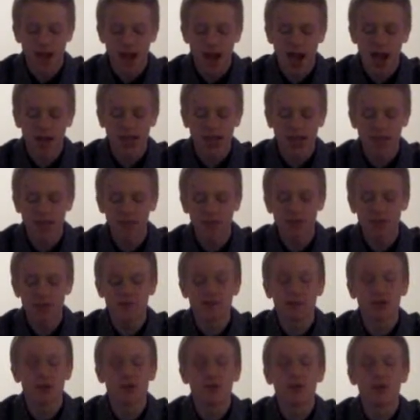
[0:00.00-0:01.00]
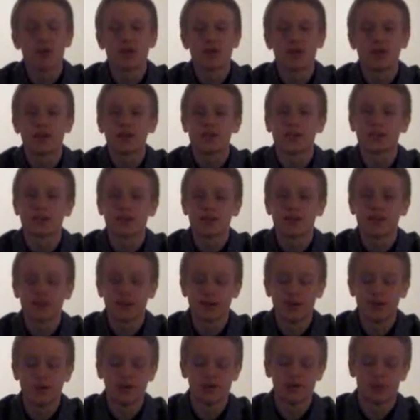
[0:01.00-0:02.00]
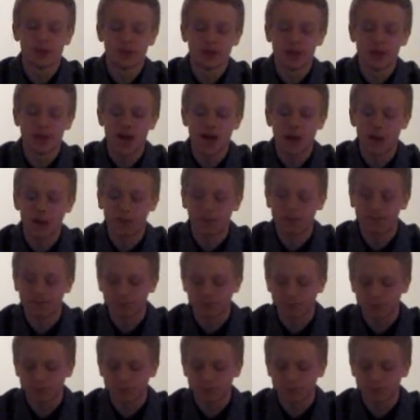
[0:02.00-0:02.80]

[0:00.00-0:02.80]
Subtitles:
I can't believe they really think slavery should be allowed.